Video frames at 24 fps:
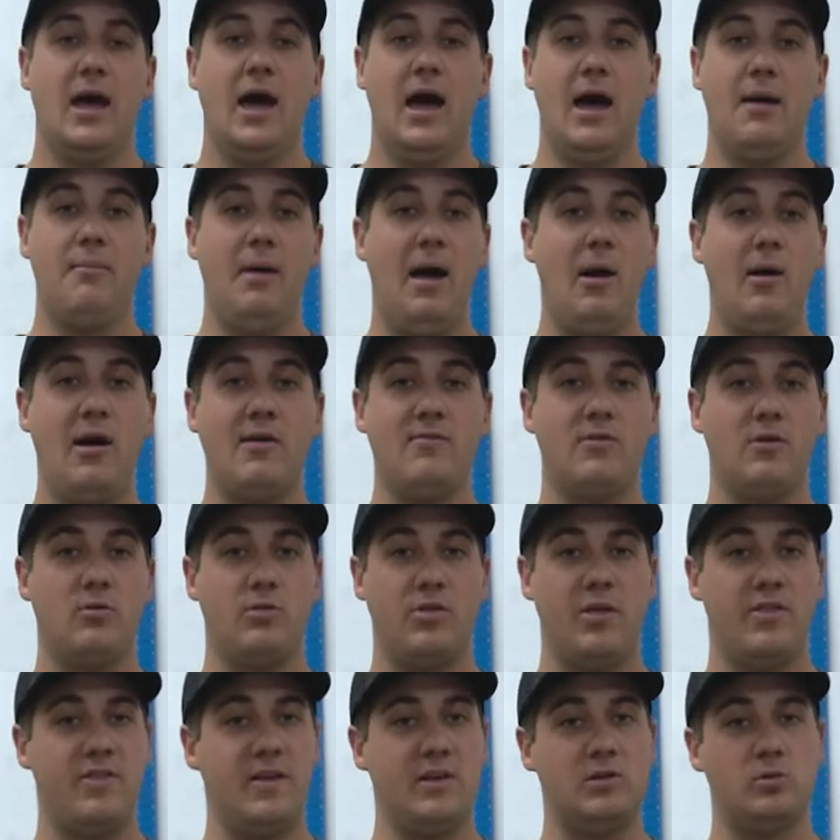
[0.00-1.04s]
Um, however,
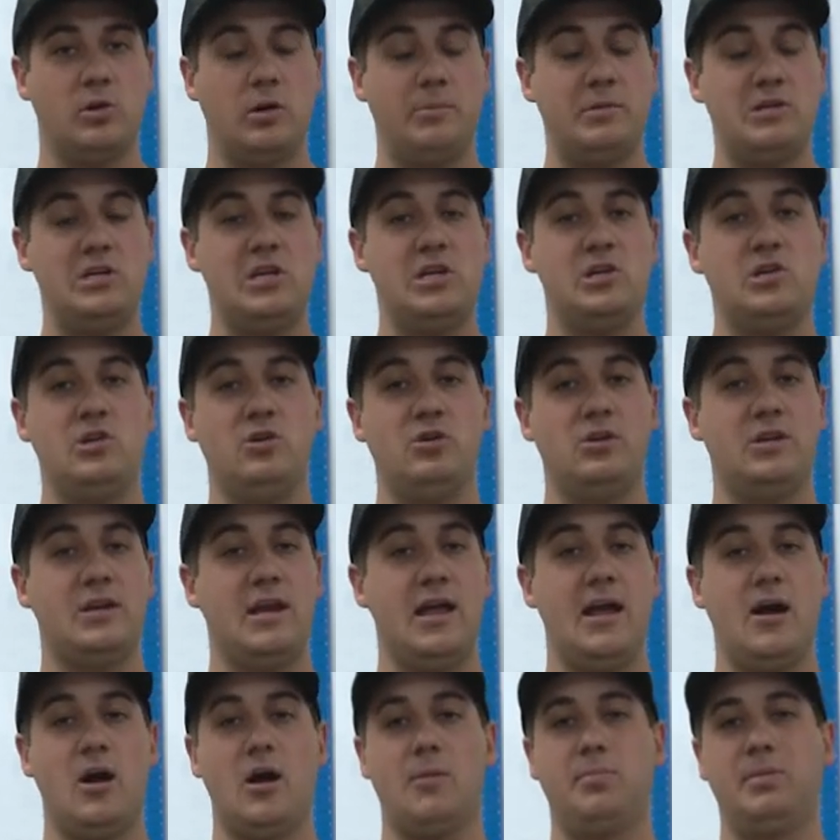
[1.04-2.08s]
the things we're gonna be teaching you
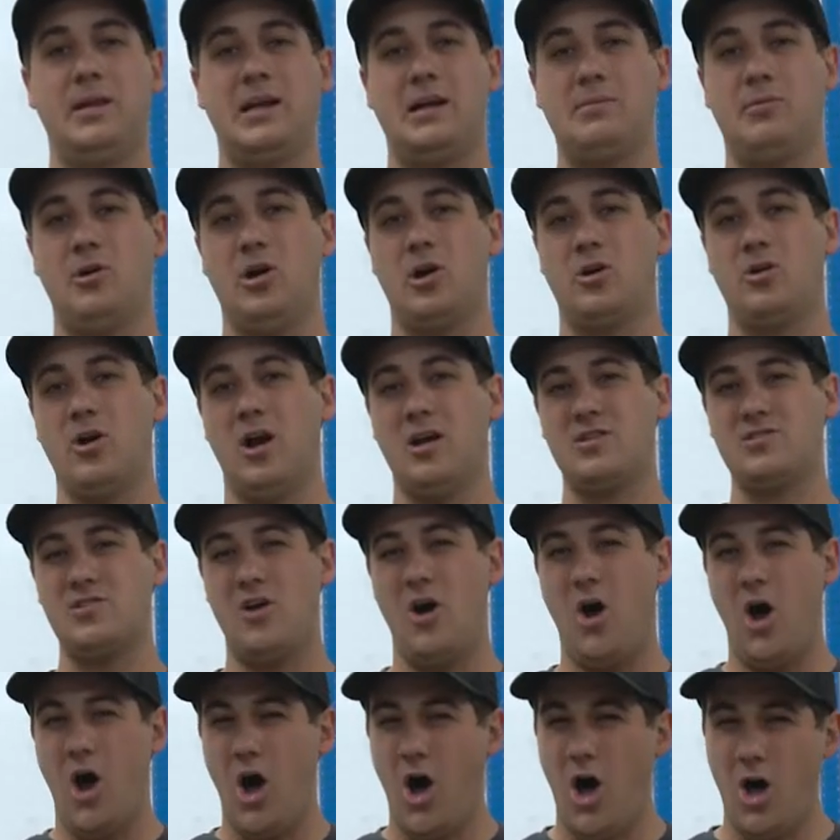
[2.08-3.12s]
today are applicable across
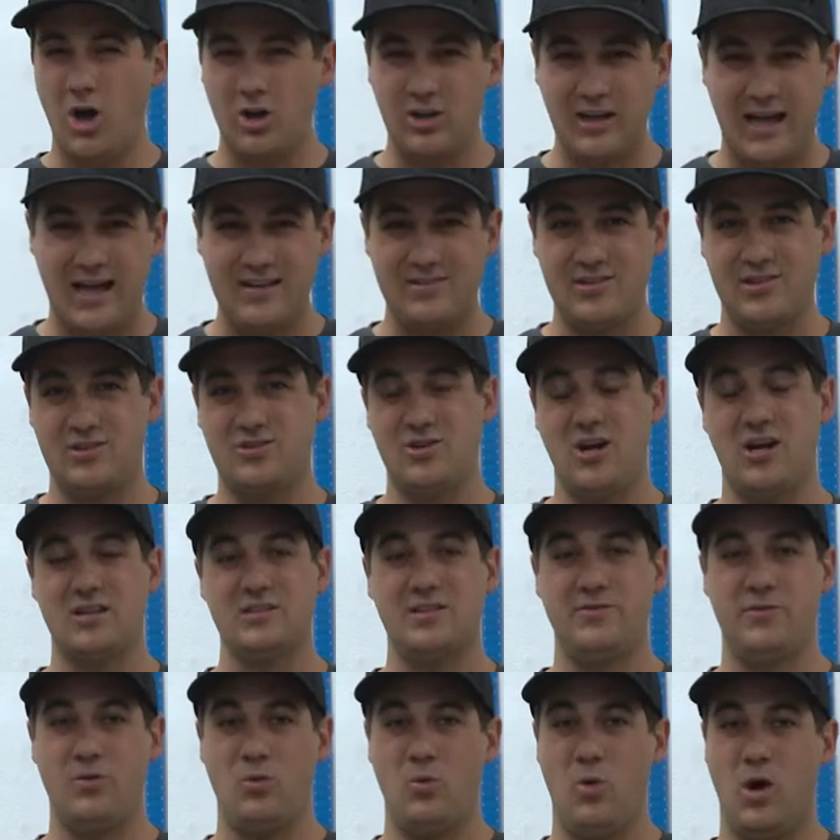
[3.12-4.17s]
all classic trucks
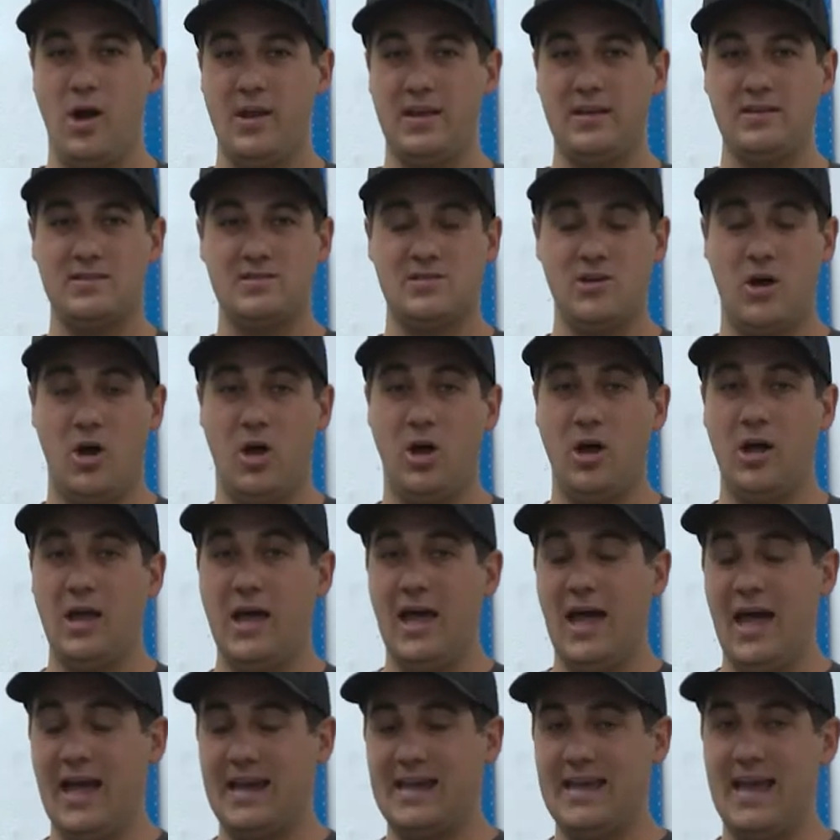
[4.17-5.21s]
if you wanna install
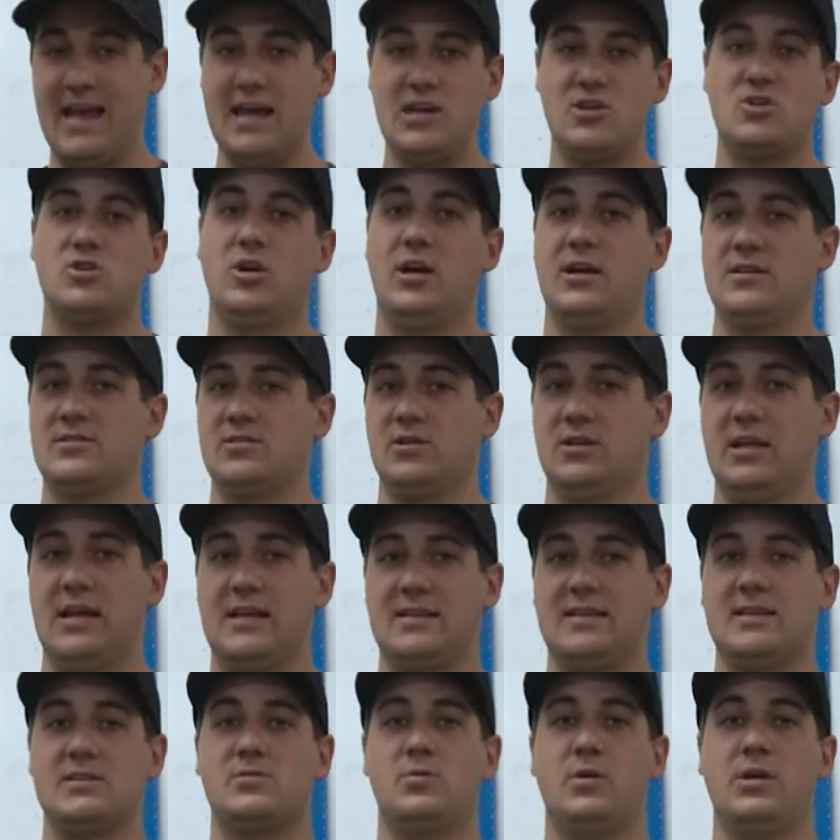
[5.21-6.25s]
a gauge cluster
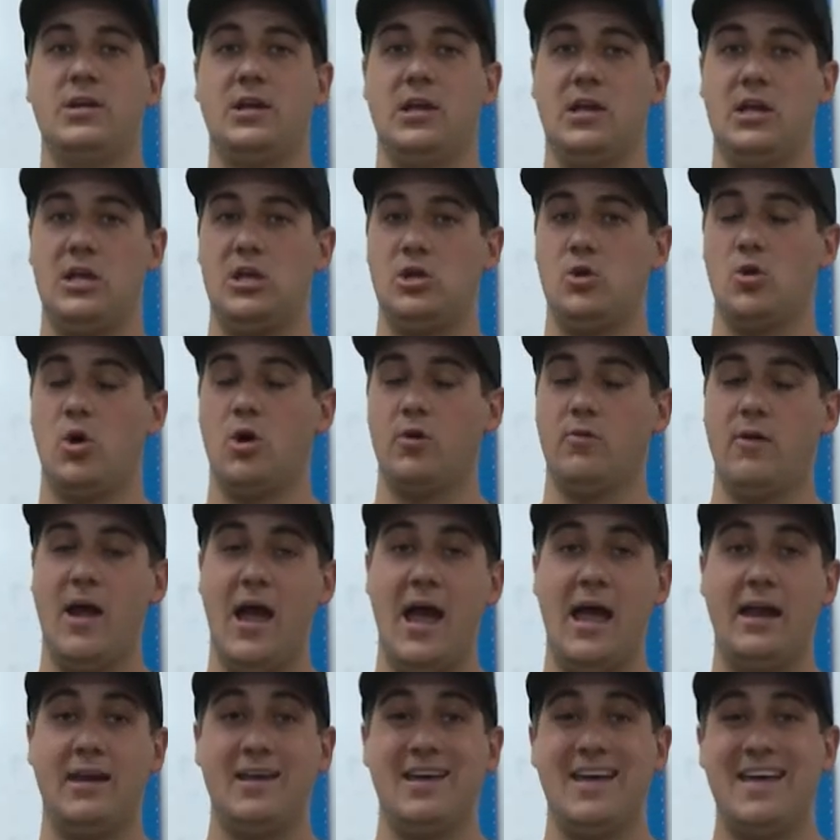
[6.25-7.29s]
like this one in your
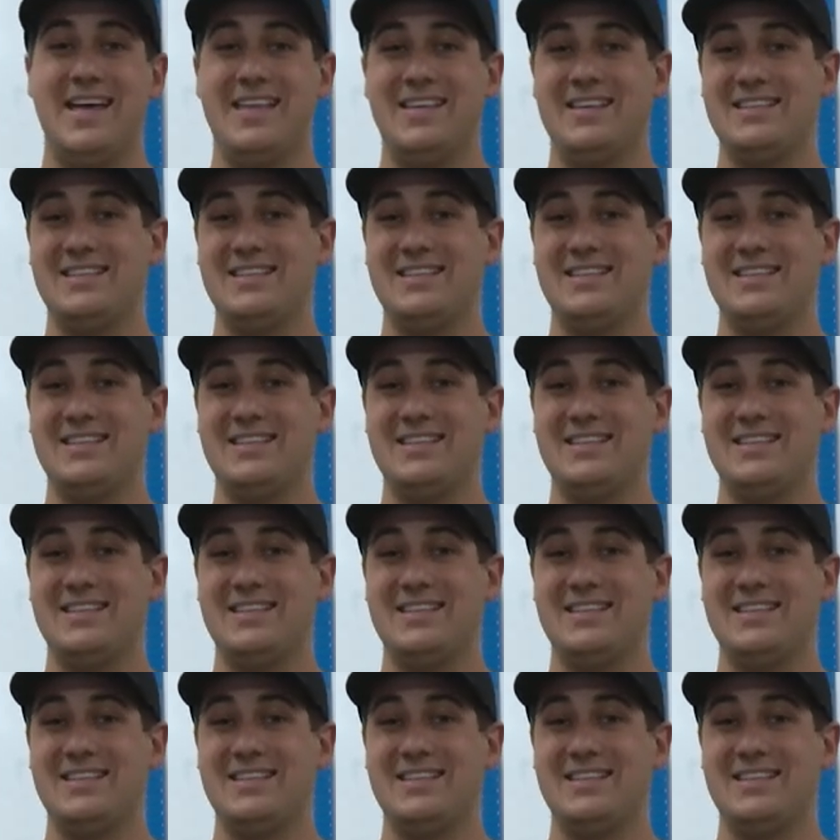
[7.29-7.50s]
ride.